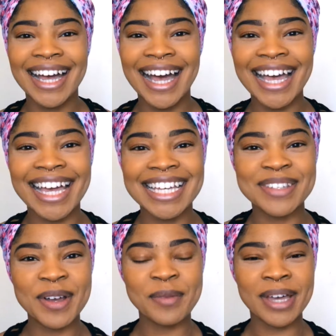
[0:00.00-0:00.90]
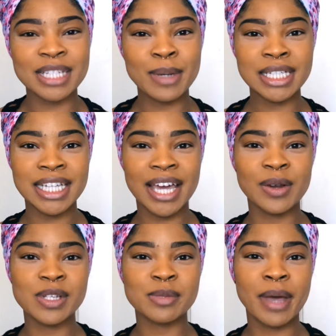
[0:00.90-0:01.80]
Hi guys, welcome back to my
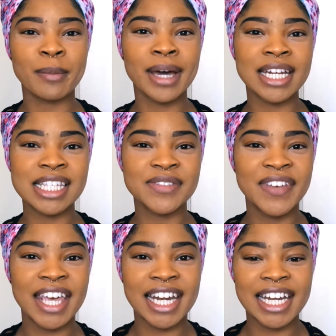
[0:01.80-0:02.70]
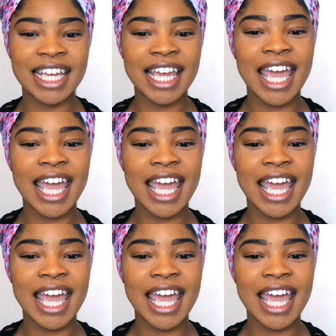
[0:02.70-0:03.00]
channel. It's My Modest Vanity,